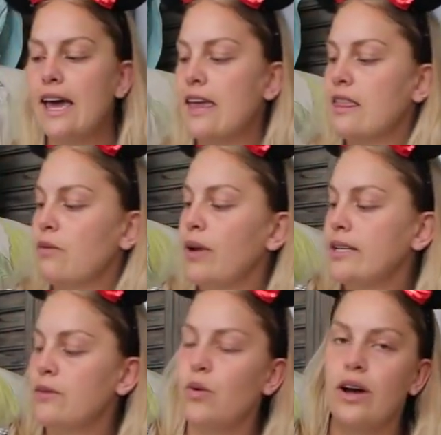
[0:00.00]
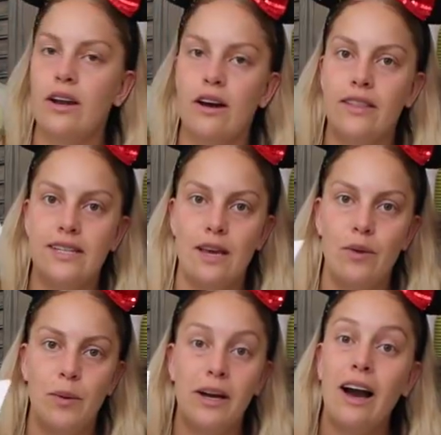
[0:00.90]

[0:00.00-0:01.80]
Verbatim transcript: and then we did one on the day we went